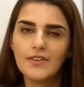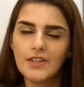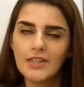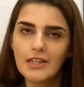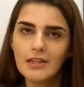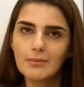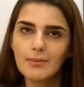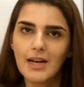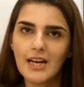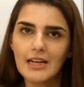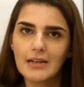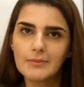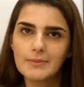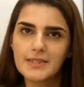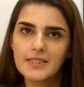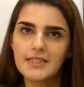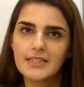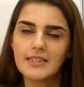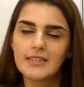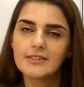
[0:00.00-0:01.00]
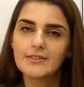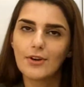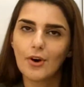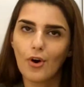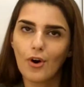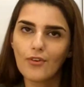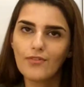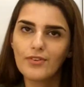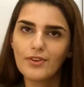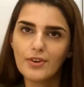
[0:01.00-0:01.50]
renal biopsy is
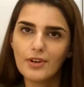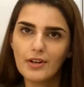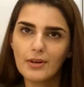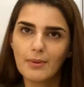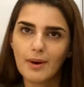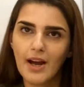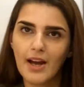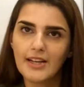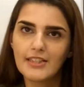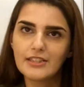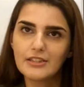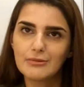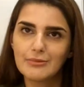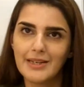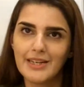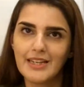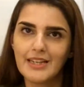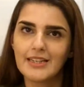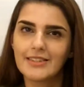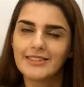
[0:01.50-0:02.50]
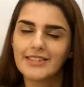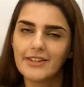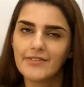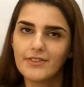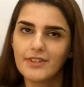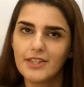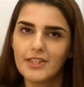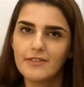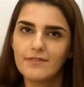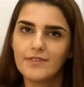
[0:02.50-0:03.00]
often required to make a
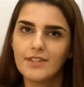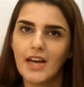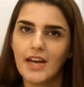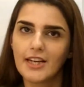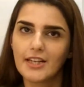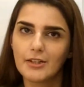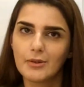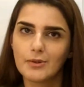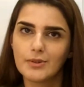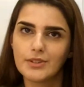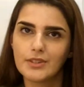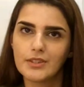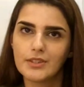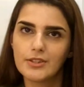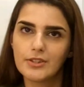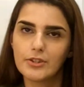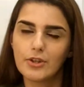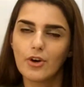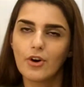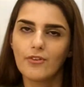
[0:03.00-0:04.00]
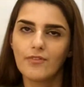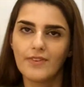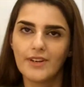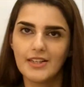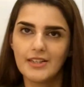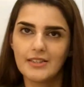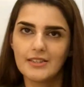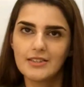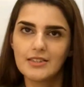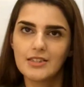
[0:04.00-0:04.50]
definitive diagnosis of
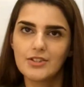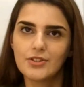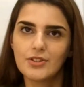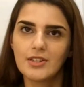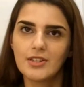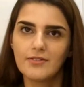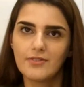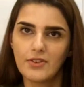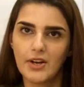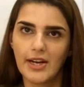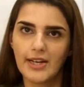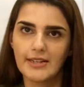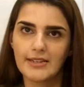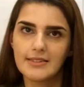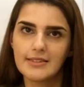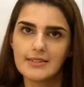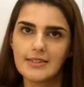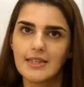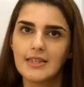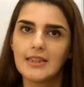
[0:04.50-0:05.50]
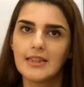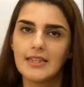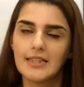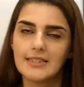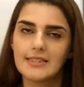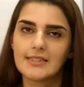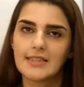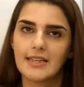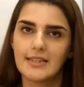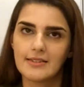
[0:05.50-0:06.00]
interstitial nephritis in
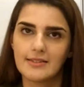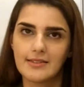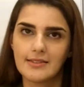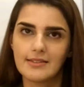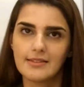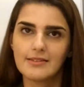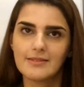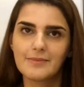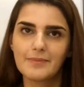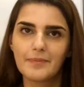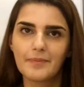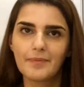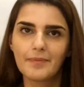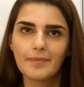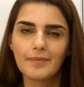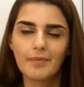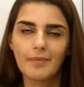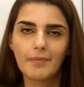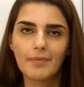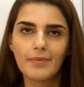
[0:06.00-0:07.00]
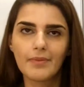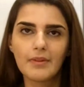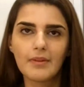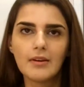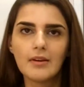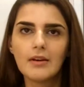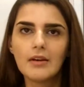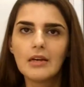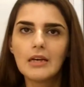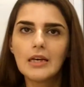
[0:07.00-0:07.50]
these cases.
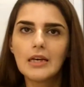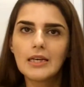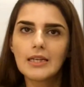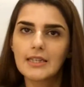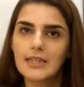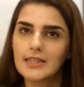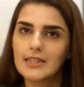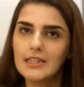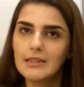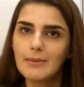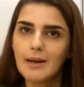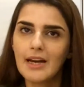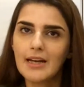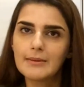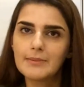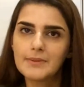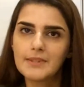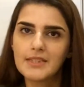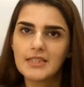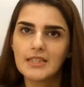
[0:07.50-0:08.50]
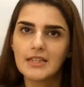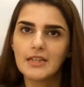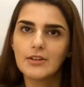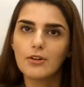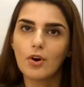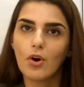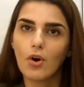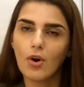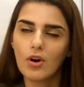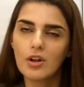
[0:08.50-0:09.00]
Kidney biopsy
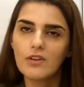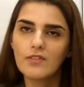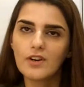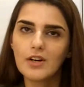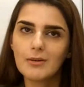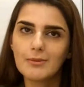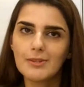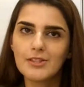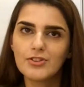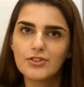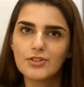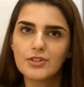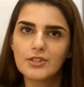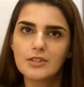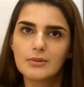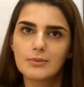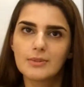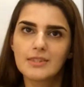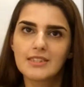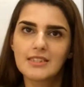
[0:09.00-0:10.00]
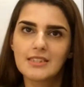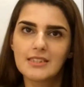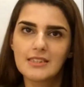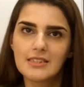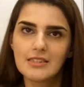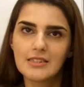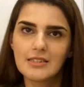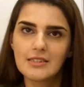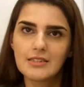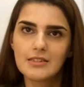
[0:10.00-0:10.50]
in all of our patients was
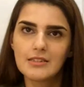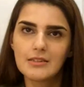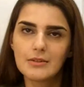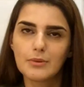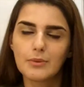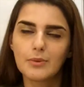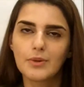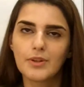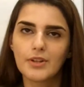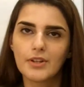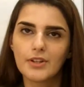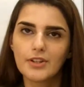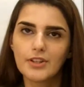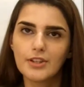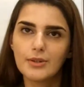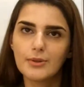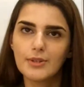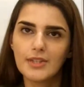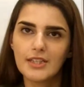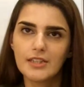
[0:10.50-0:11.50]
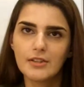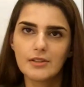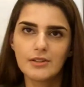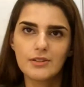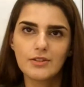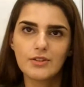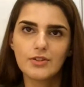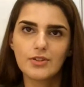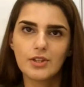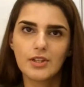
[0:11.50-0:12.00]
consistent with acute
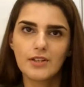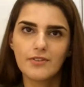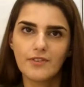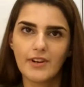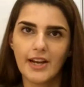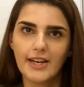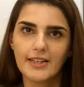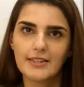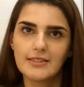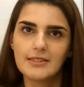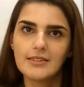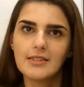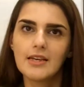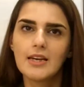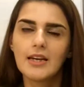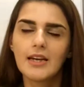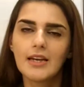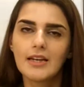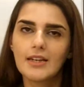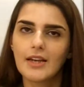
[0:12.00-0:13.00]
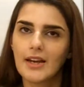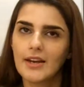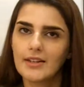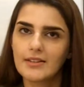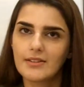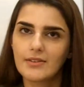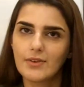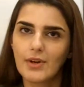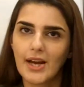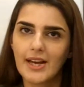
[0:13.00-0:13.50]
interstitial nephritis
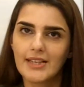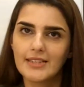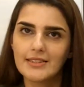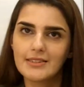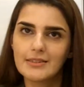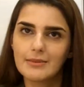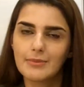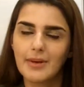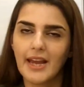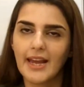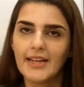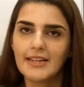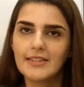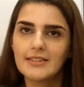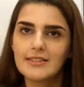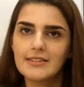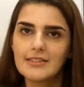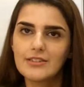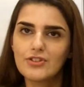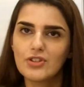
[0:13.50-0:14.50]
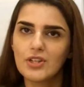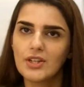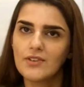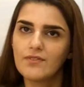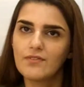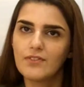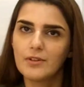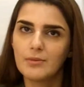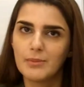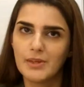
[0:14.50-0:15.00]
characterized by interstitial
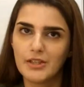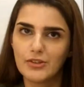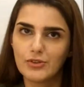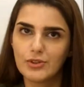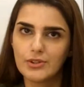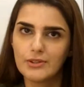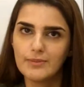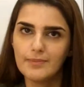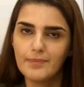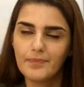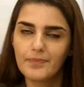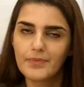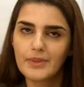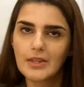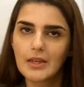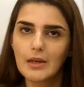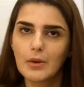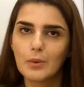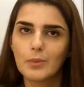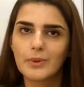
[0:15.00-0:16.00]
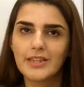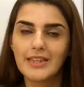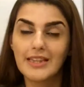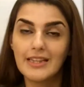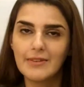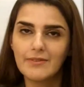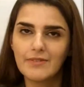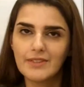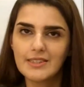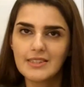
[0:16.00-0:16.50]
inflammation with
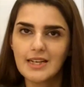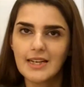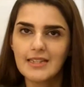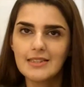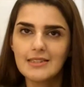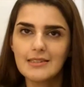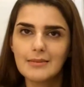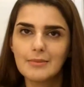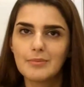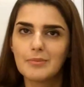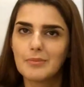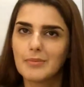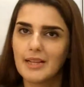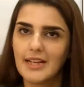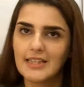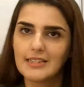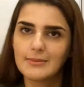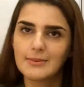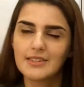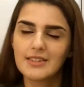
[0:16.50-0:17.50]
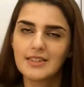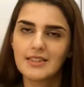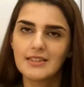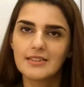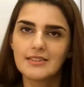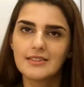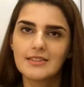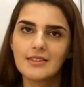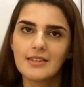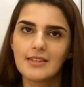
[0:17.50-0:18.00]
lymphocytes, plasma
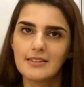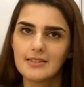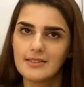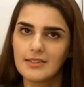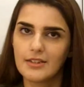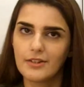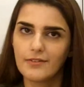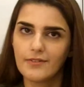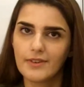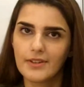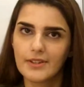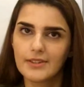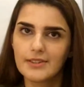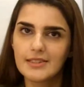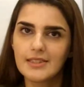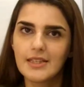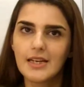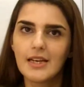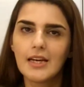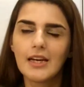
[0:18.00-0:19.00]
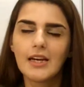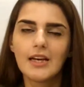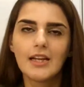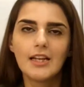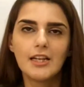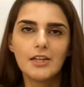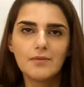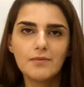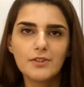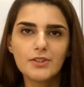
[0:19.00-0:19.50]
cells, eosinophils,
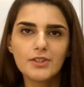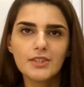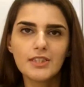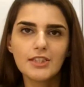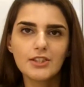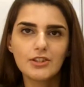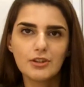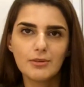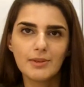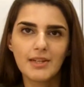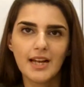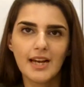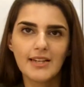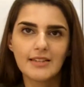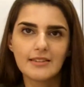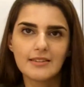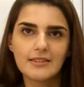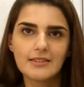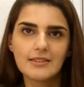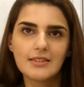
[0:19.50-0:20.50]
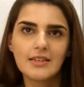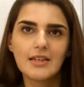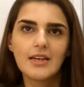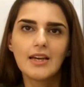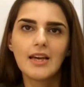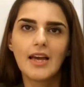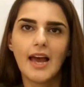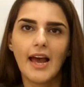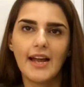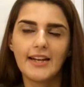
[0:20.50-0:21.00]
lymphocytic tubulitis,
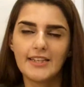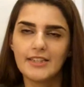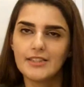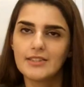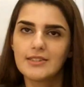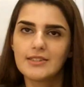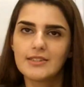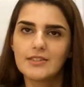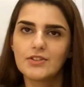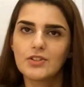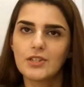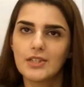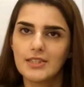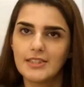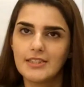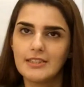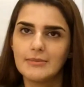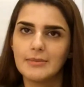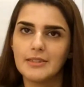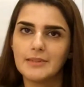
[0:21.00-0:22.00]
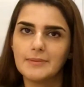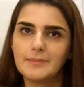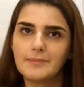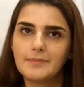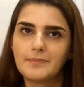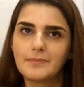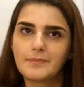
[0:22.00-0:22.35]
and interstitial edema.